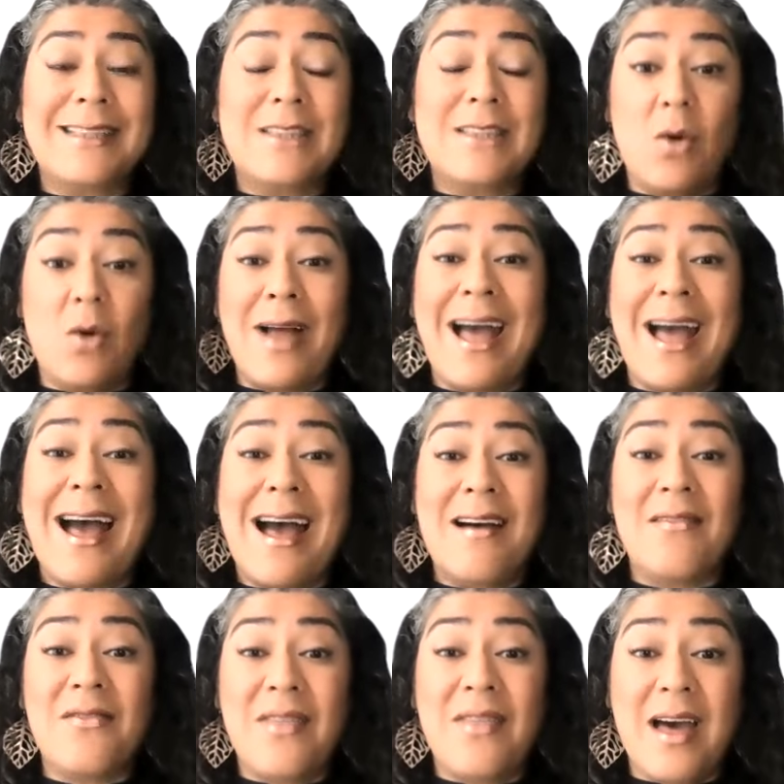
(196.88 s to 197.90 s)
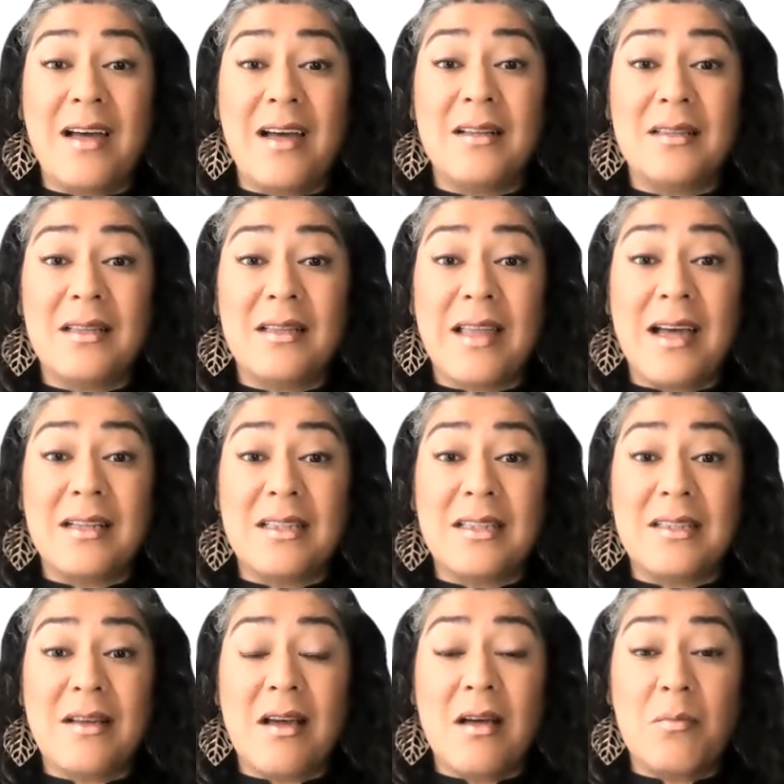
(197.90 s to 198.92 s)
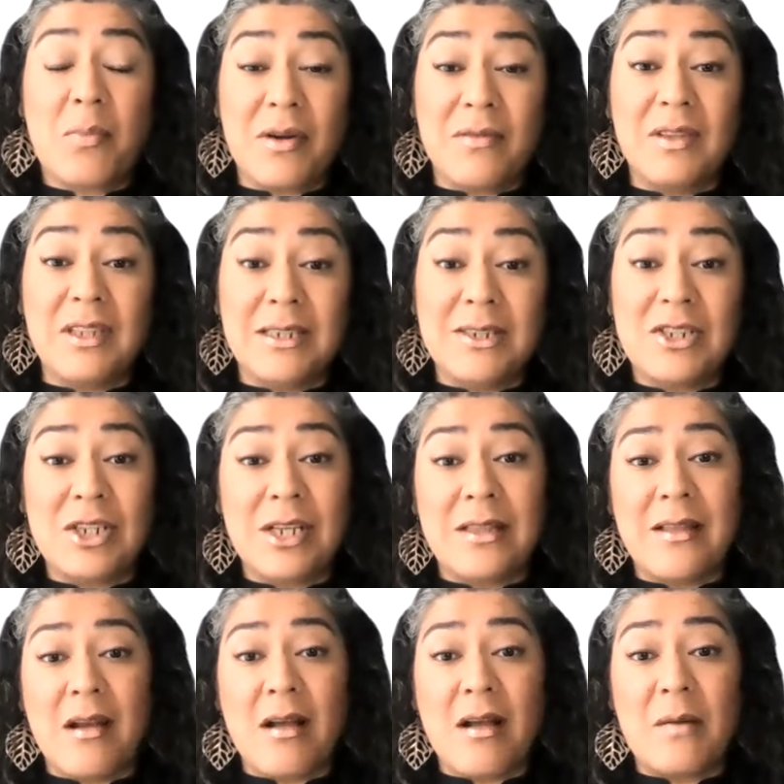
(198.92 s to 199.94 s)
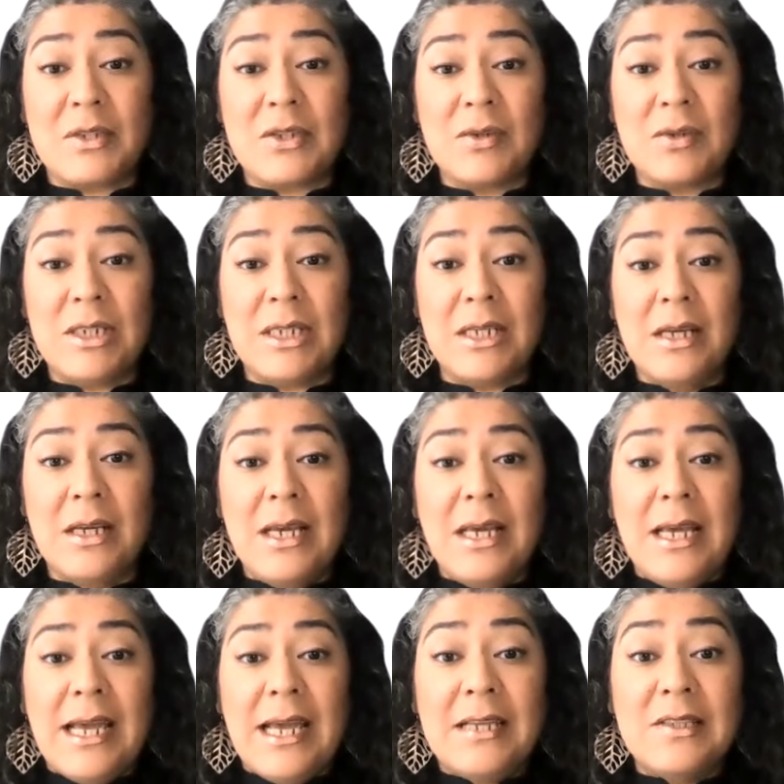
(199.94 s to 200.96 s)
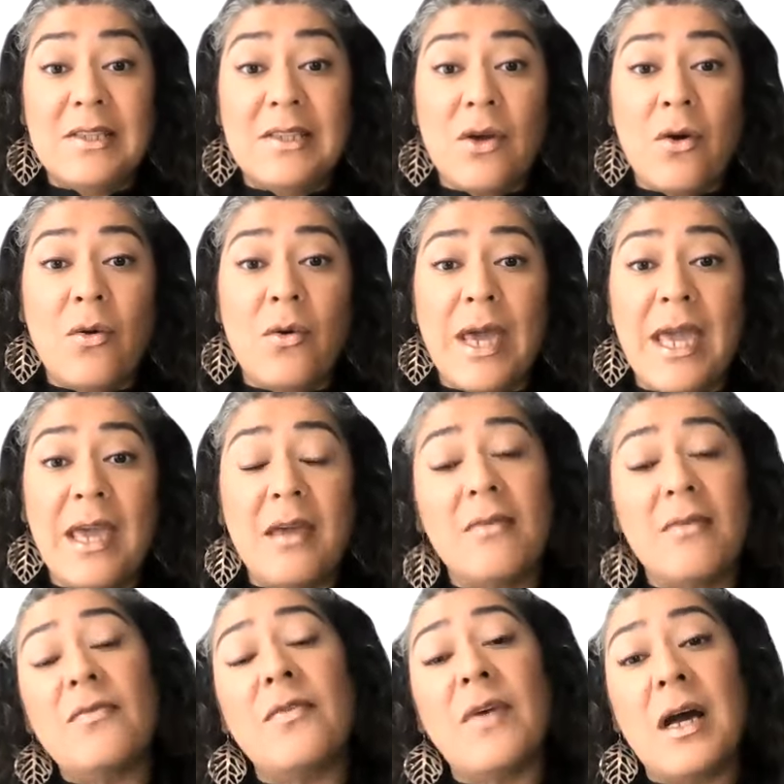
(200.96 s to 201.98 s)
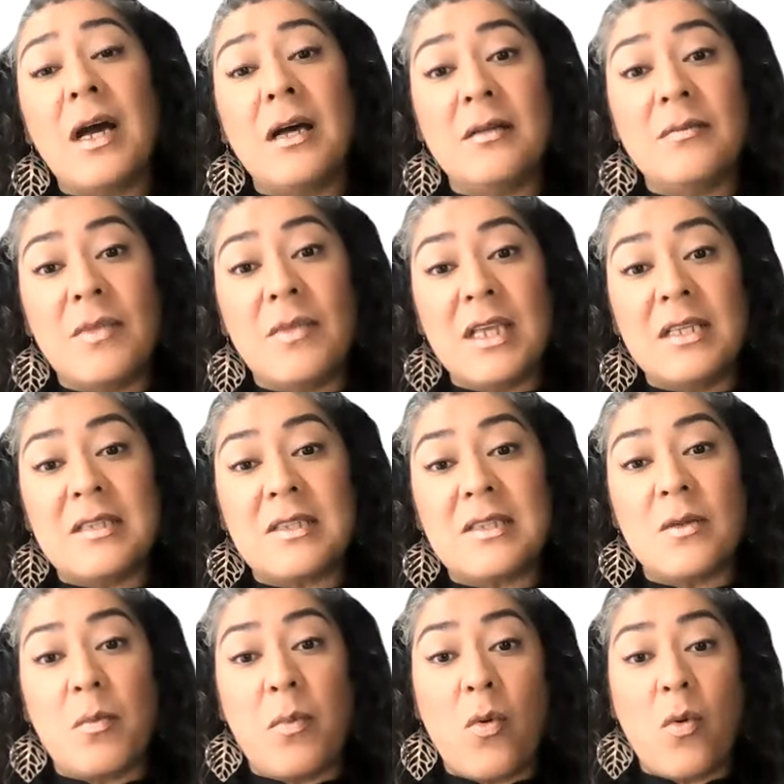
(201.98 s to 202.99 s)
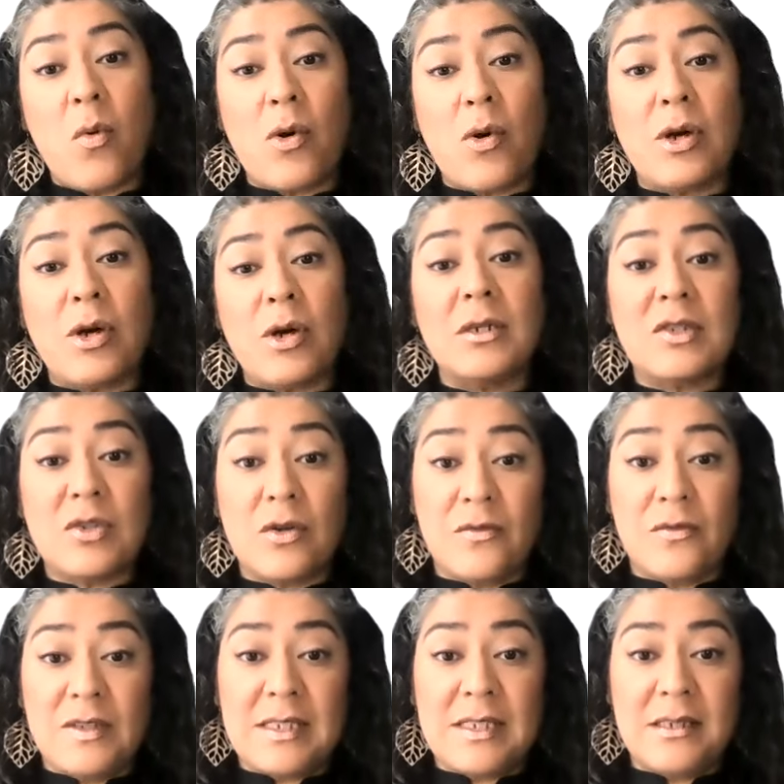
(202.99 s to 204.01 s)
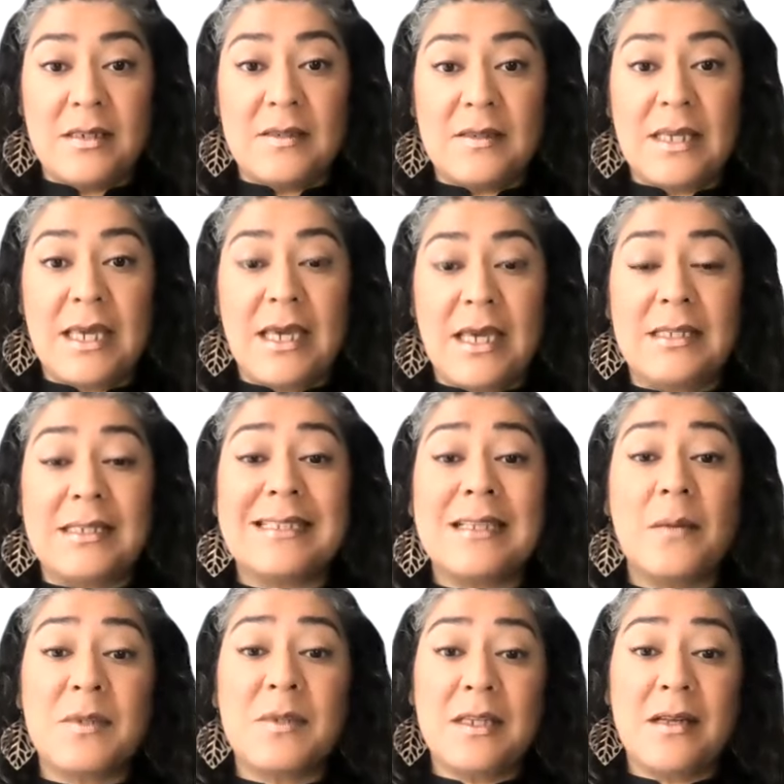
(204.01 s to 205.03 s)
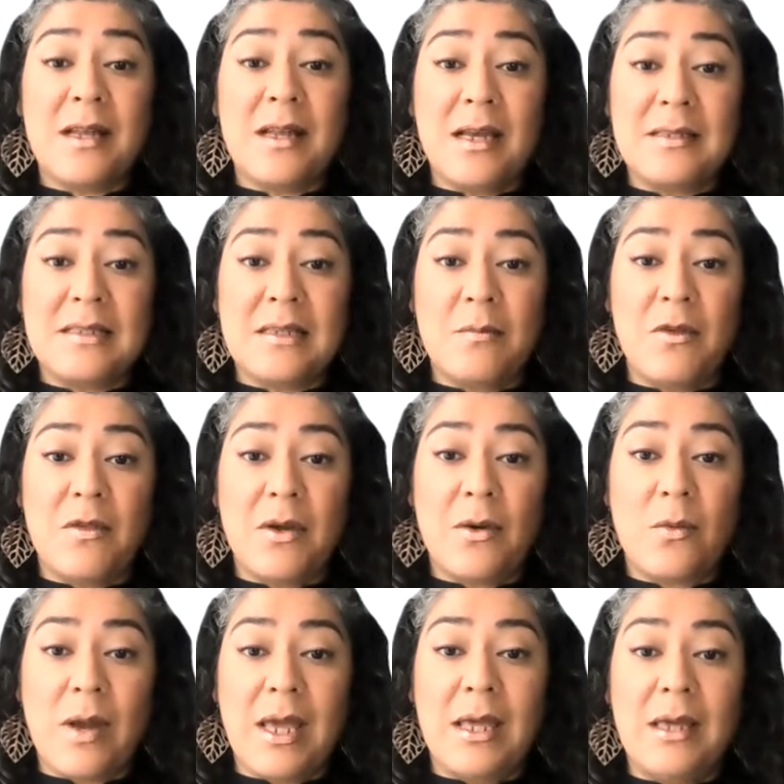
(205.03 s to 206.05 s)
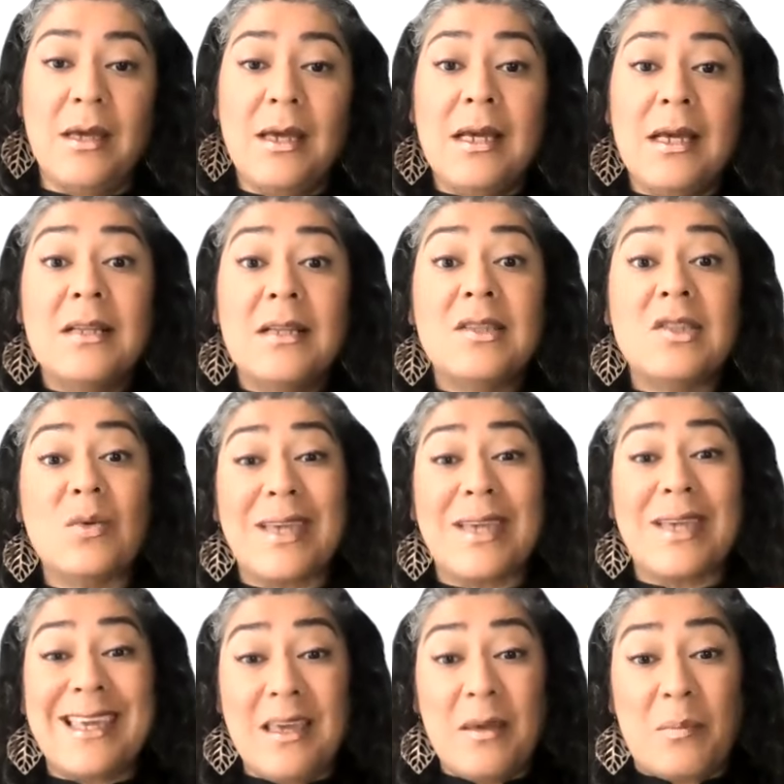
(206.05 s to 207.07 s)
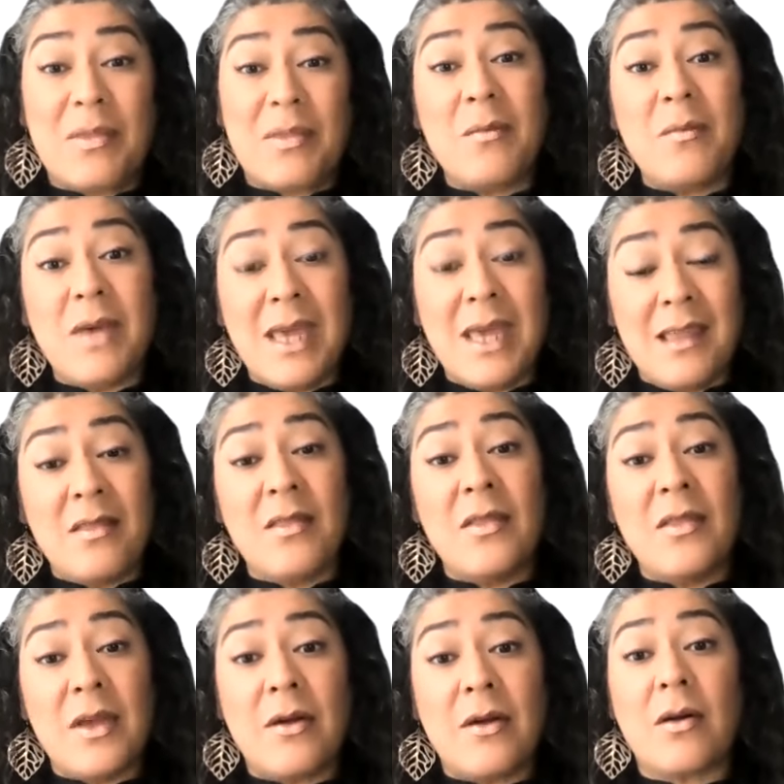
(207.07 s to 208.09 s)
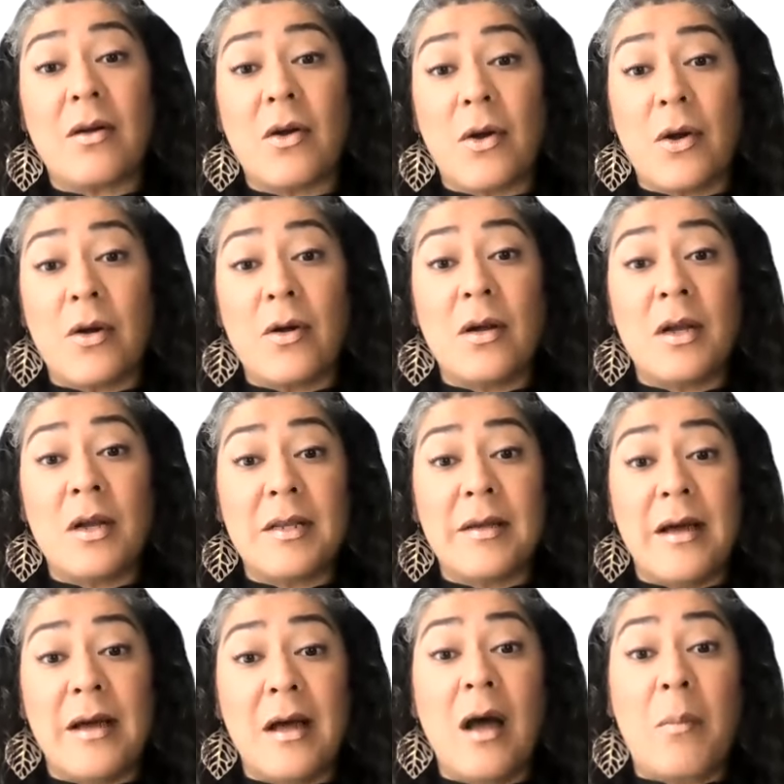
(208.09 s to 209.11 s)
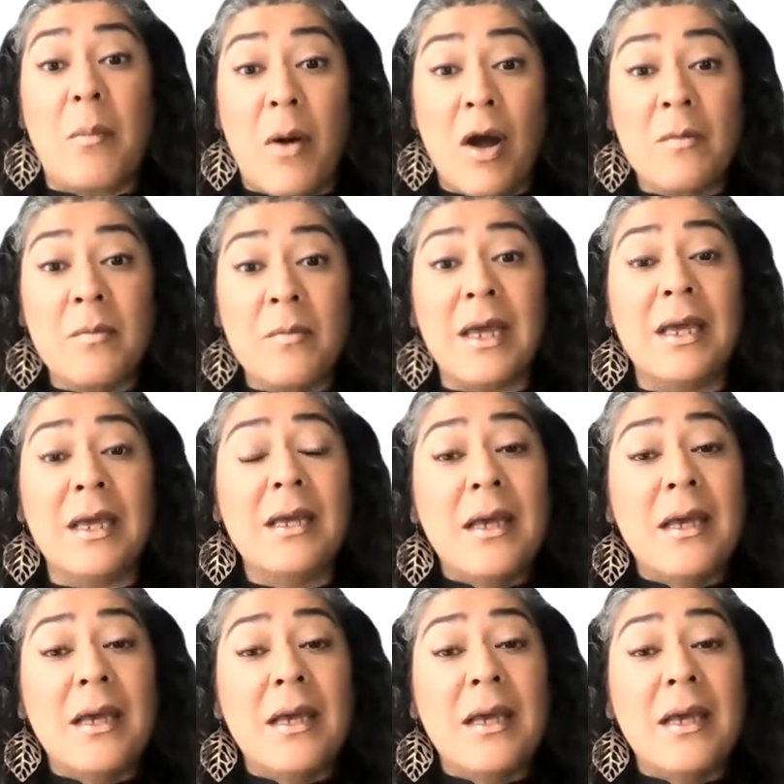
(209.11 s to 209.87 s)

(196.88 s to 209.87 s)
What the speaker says: don't have that privilege and that opportunity. And so if these support services can subsidize some of their rent to keep them in their current apartment,